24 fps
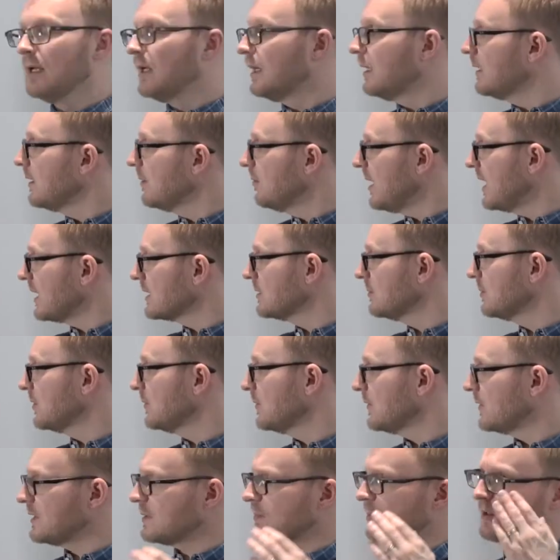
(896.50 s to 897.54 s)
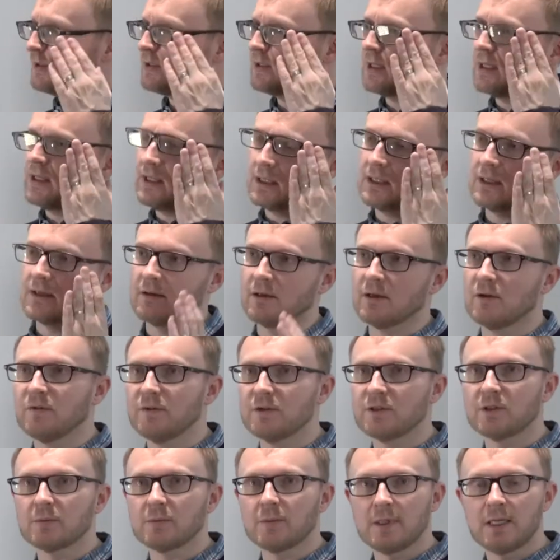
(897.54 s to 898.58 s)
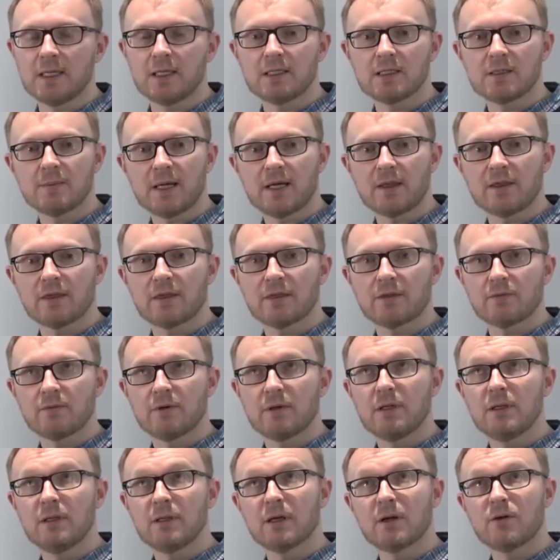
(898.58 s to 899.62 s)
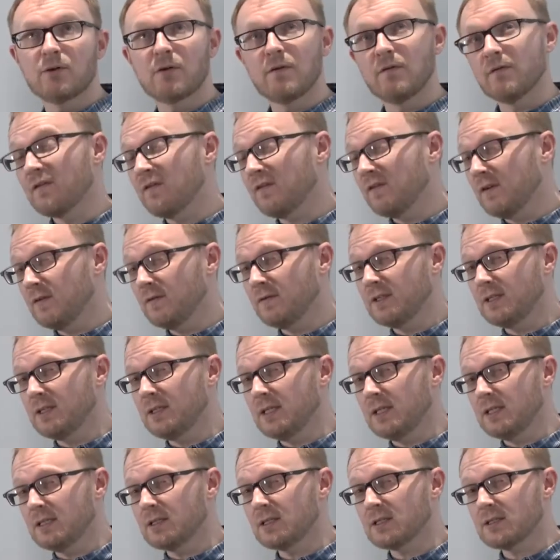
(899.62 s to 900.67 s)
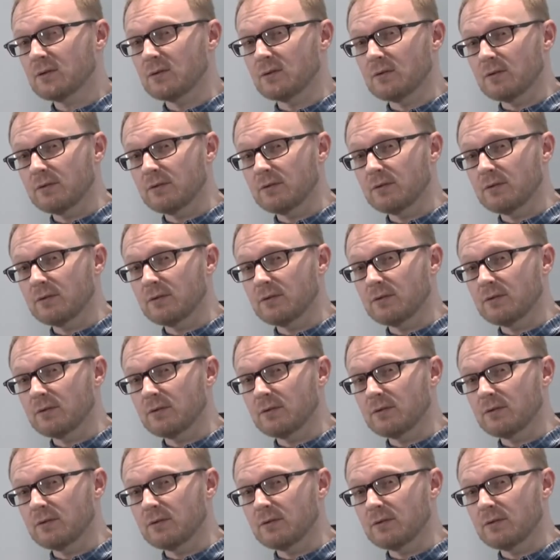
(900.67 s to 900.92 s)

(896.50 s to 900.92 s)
The maximum of this monitor, I think off the top of my head, is about 350 nits or